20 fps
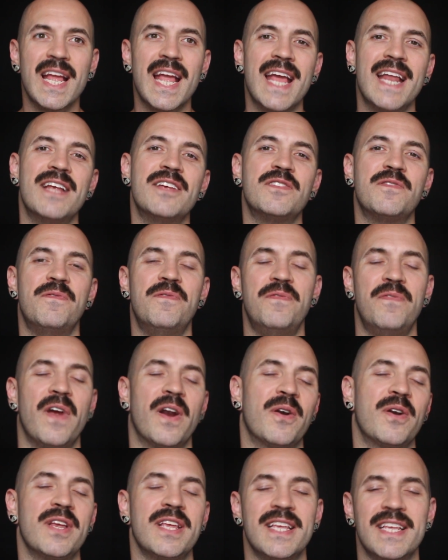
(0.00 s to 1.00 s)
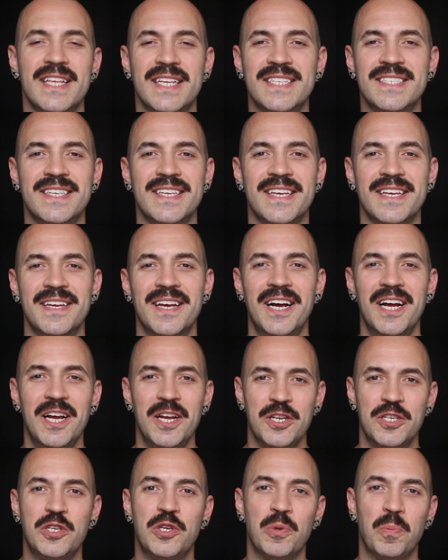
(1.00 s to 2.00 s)
It is very easy
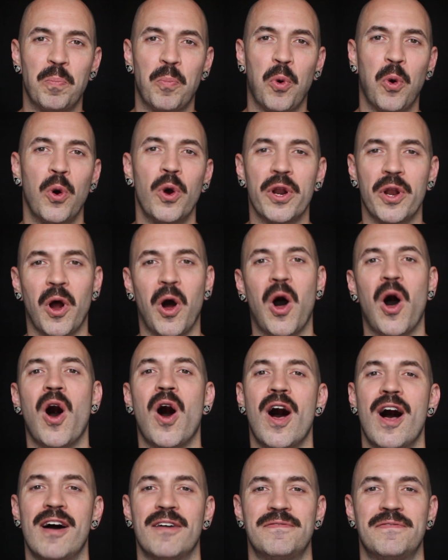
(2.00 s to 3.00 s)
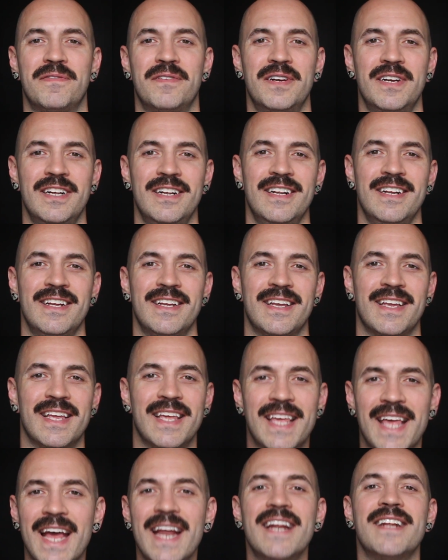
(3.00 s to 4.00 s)
to put off
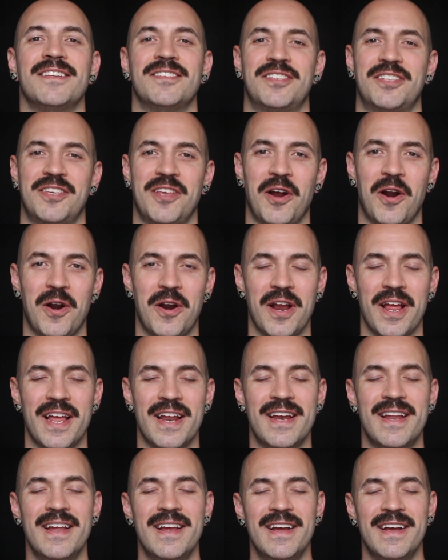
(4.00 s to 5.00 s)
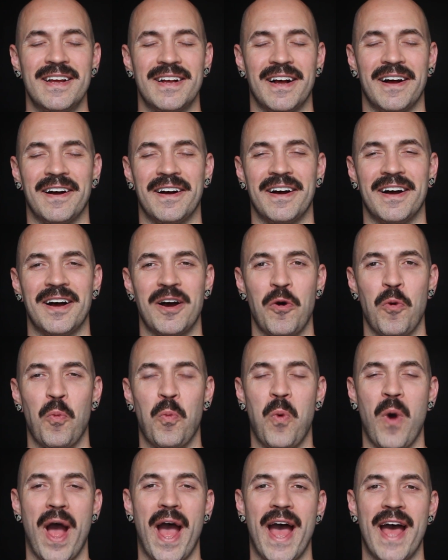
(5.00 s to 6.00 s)
getting started
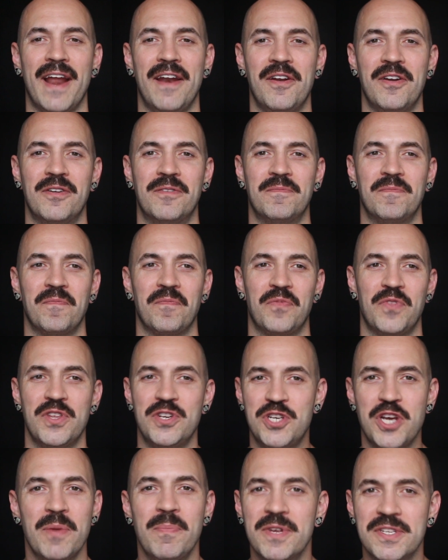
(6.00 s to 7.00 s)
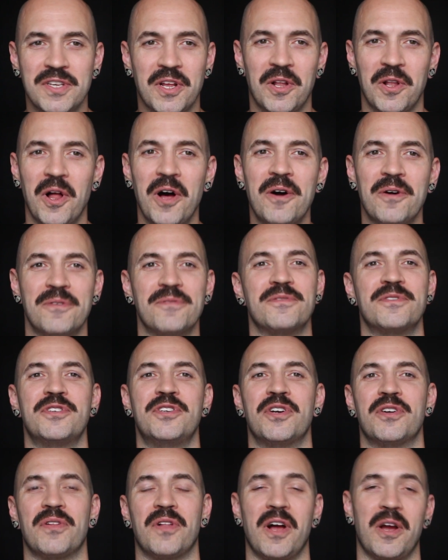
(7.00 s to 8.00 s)
when the gym is closed.
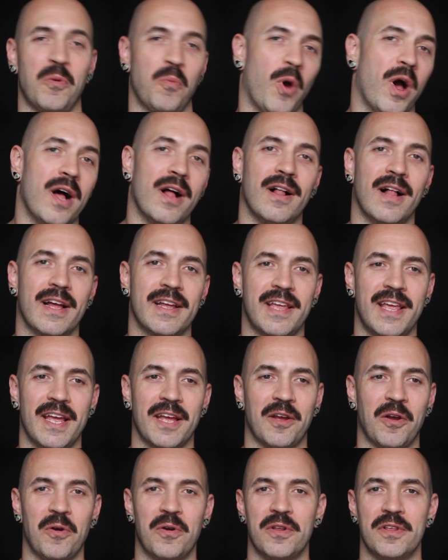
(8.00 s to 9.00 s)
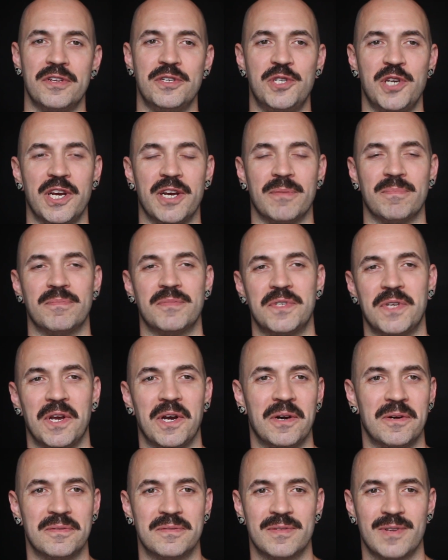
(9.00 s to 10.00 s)
You're like, well, I can't go to the gym,
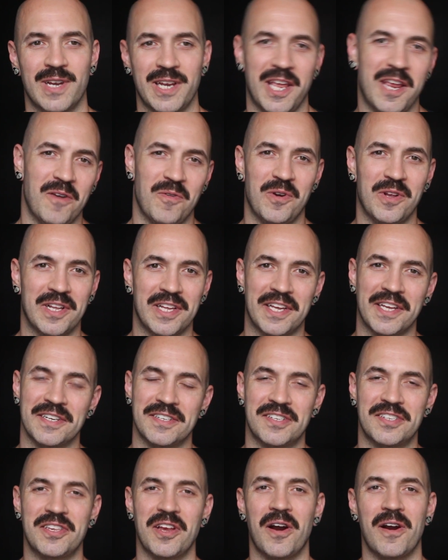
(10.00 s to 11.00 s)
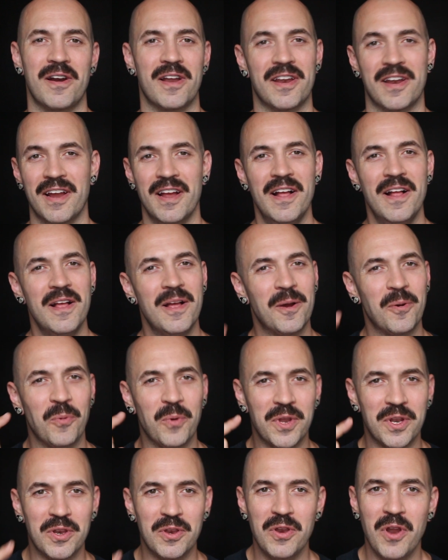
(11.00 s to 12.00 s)
so I can't really get started. And
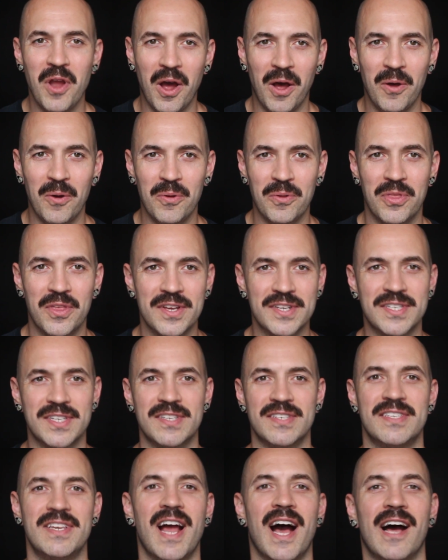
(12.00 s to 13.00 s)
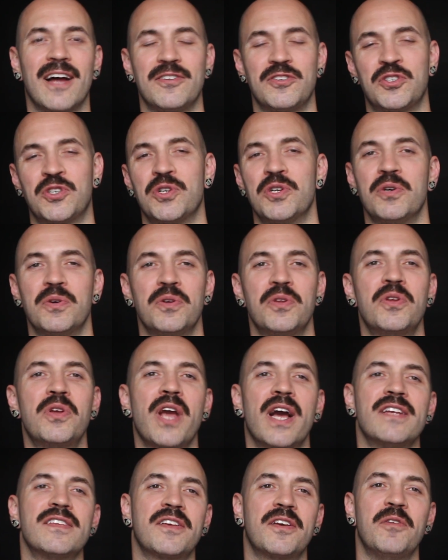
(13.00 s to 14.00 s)
we know this is not true. You
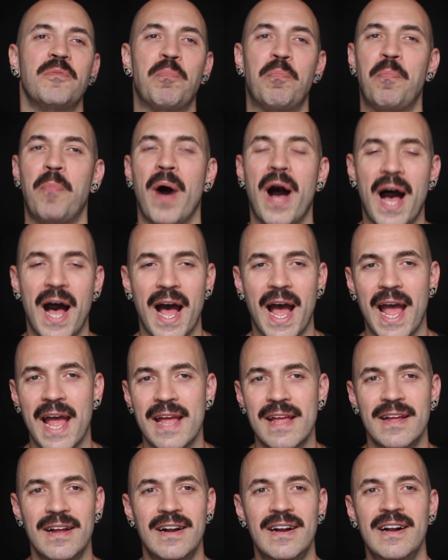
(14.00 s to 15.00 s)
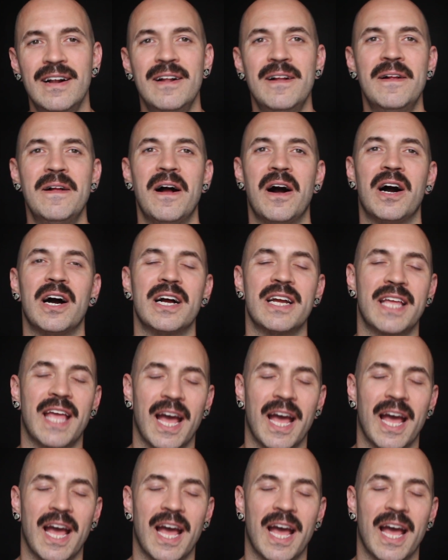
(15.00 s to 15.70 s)
guys could buy a